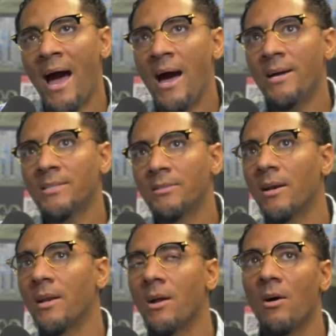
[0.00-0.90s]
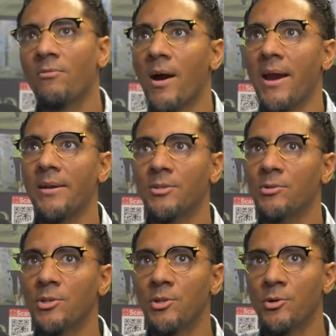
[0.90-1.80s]
how it started off, right?
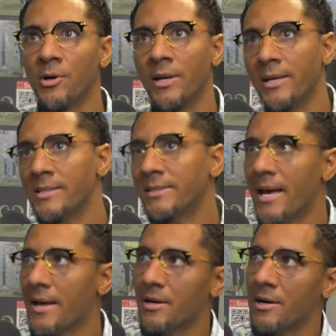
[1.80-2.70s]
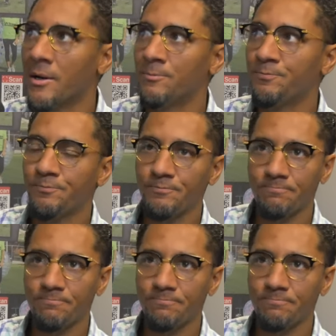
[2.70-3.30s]
True story is that um